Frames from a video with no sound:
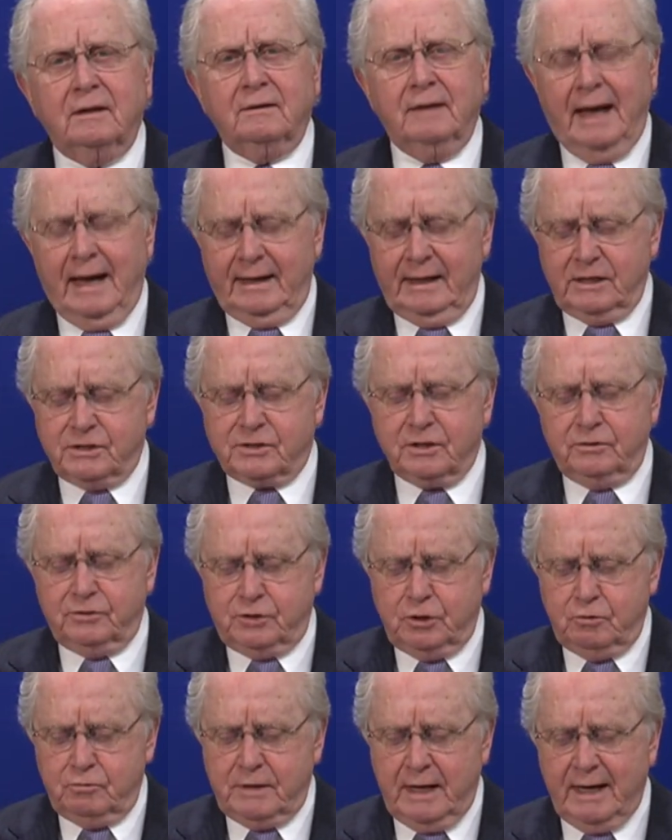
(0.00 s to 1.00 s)
That is the
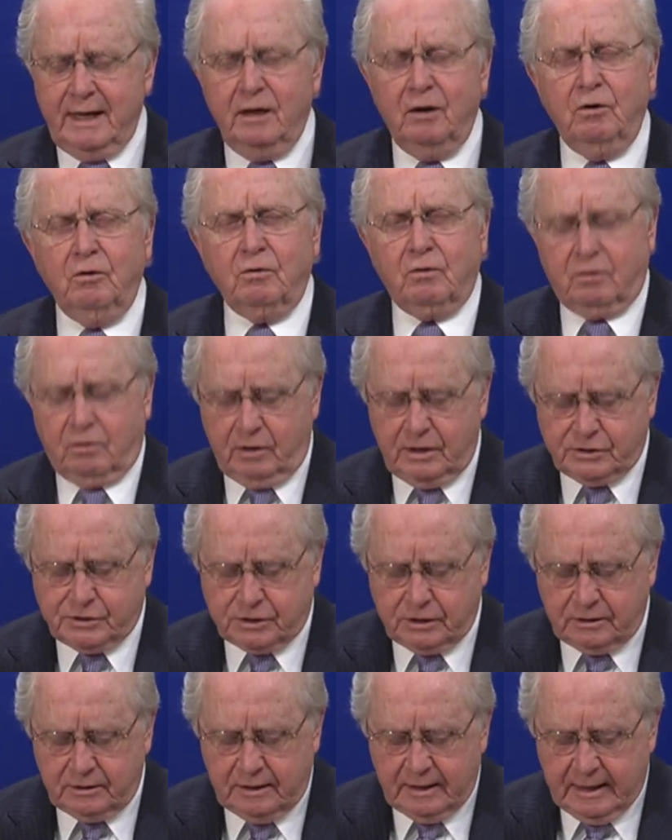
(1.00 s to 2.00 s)
Judeo
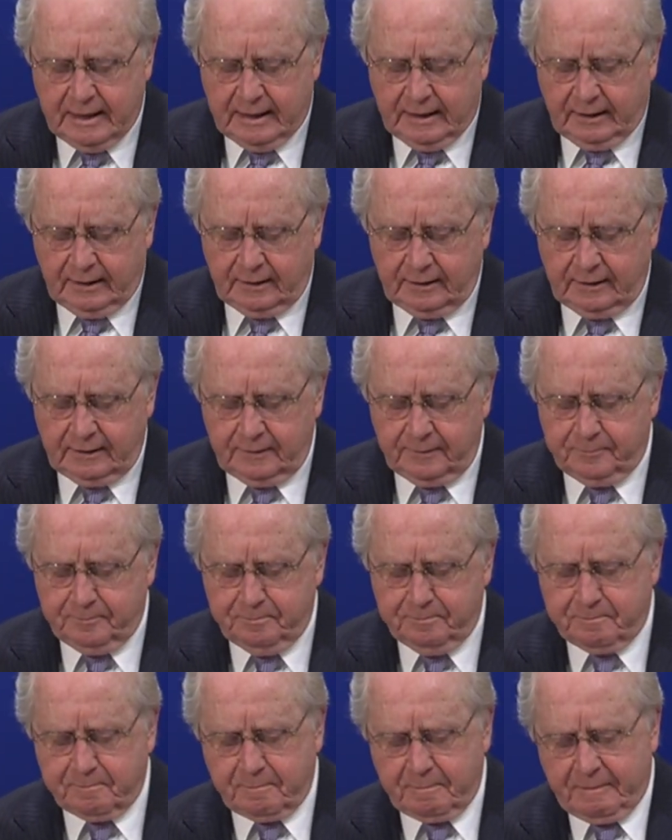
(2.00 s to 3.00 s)
Christian uh,
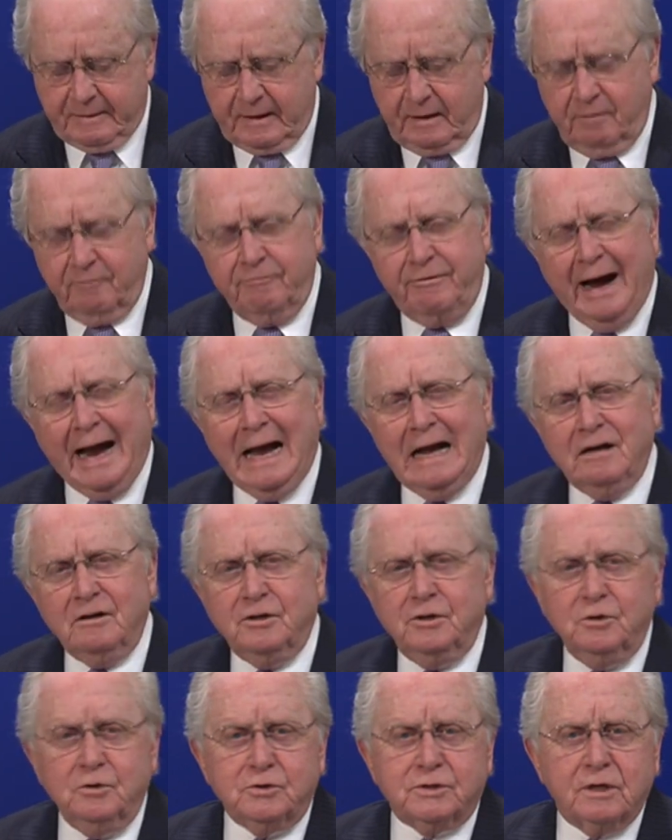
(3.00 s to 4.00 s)

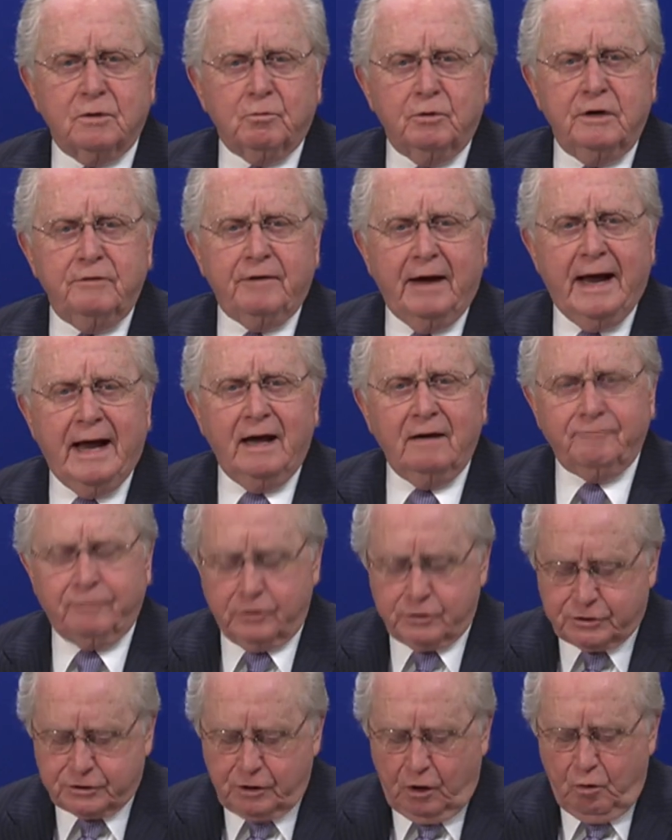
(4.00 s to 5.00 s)
values that we've had
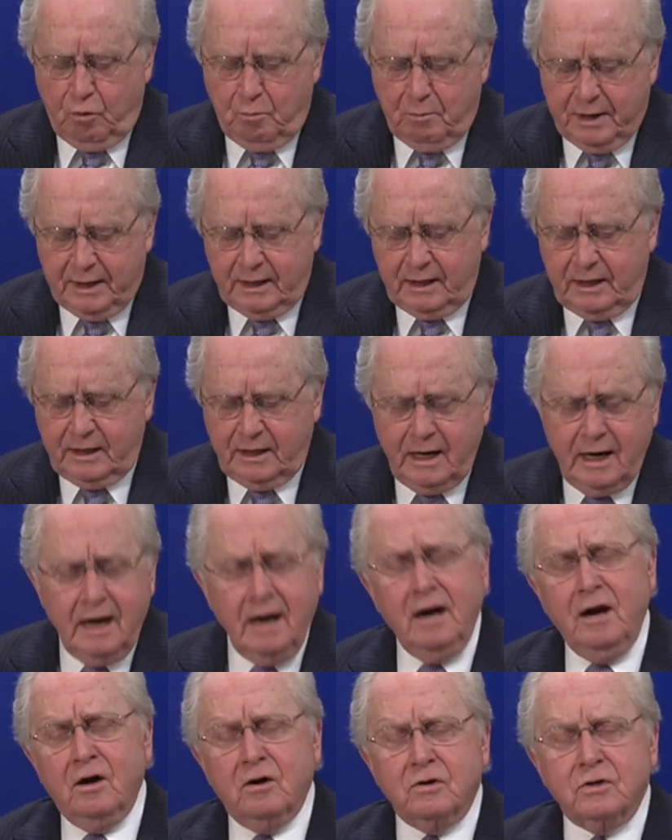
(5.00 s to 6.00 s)
for so many
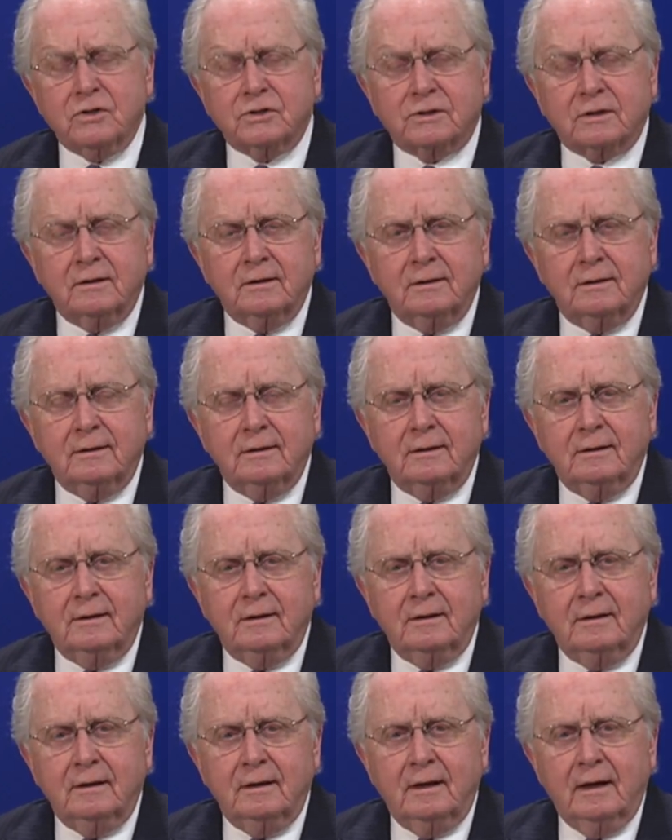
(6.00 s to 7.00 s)
years.
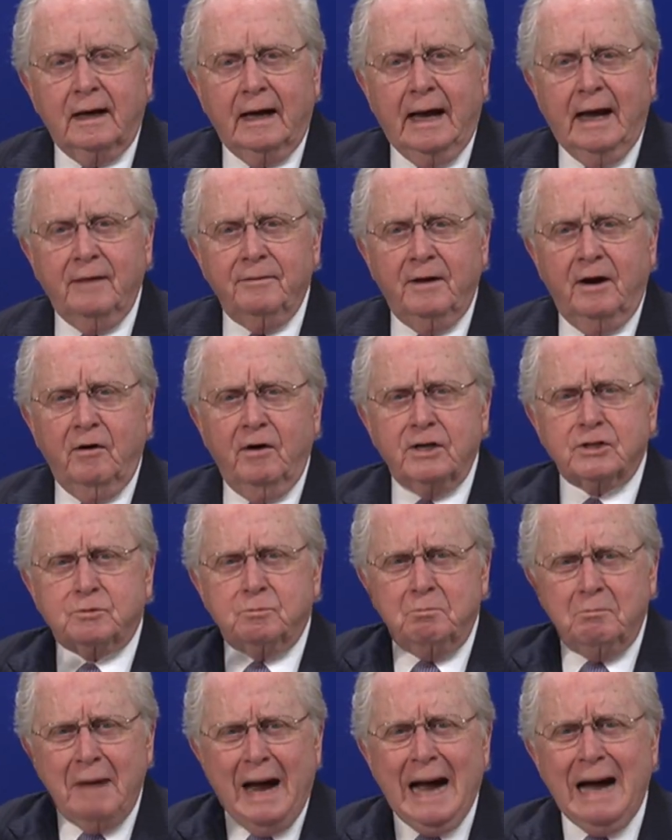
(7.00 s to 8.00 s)
And there is
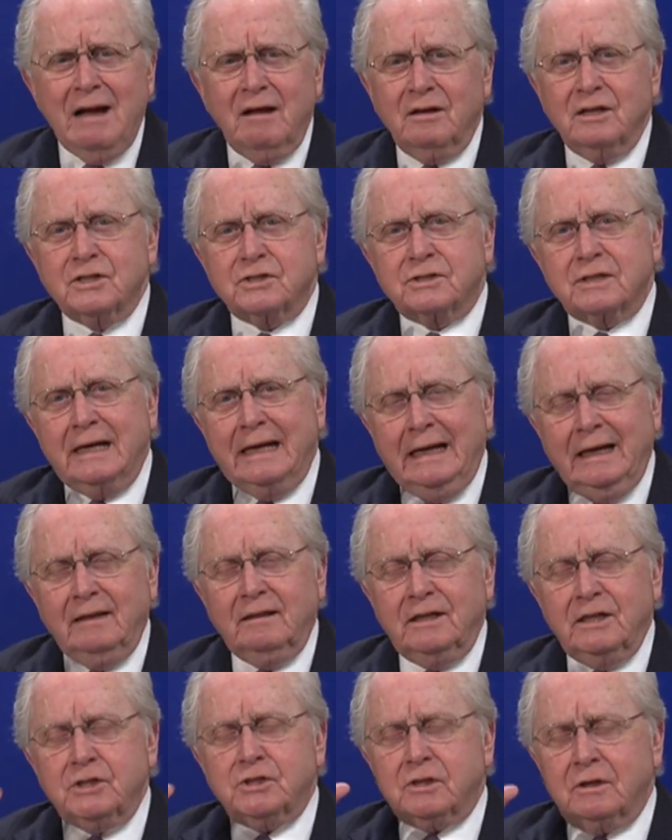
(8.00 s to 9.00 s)
malice in
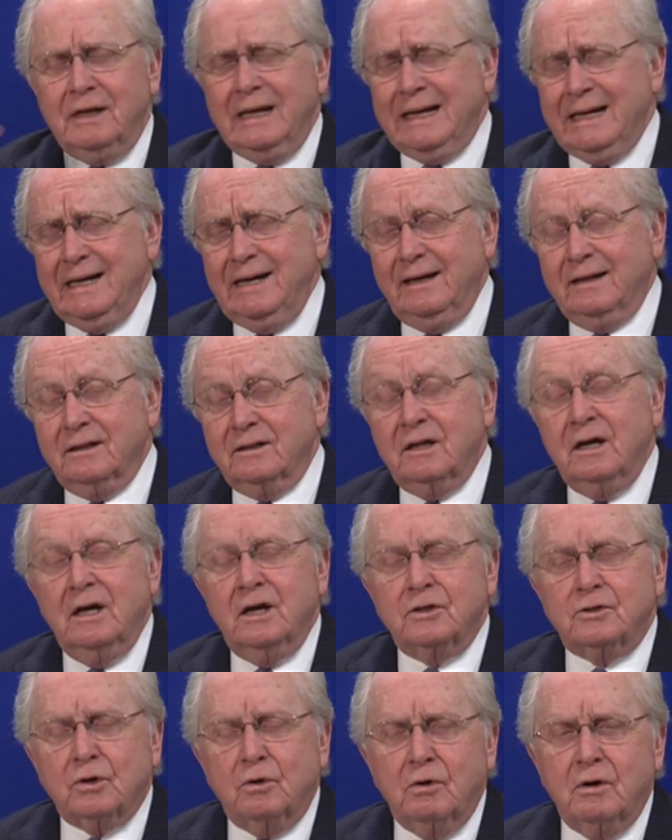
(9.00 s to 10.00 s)
this land
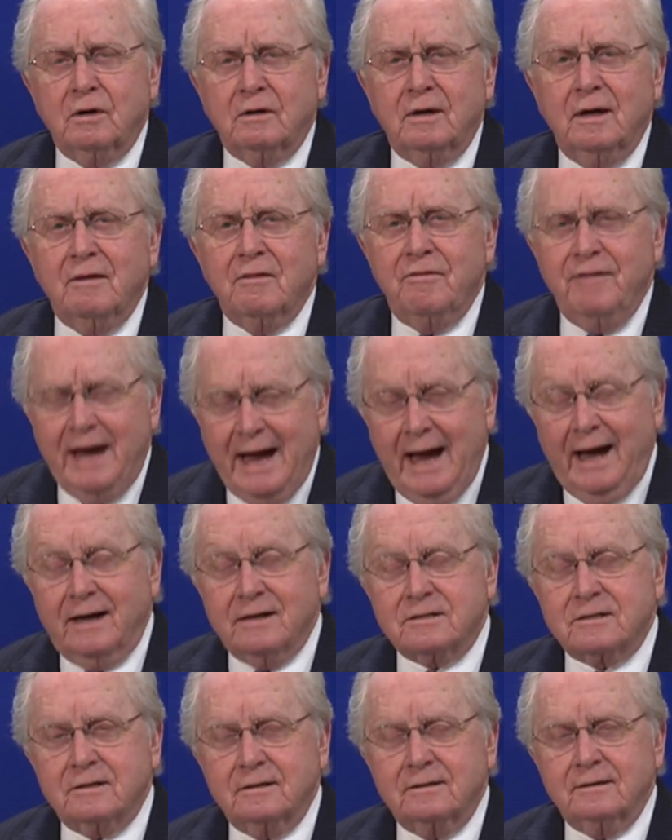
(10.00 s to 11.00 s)
toward
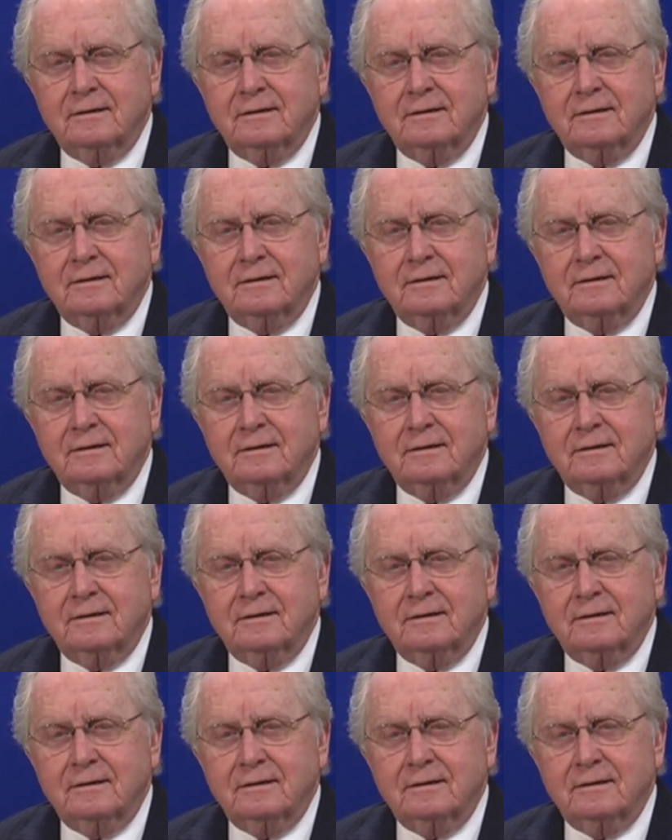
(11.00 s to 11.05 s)
that.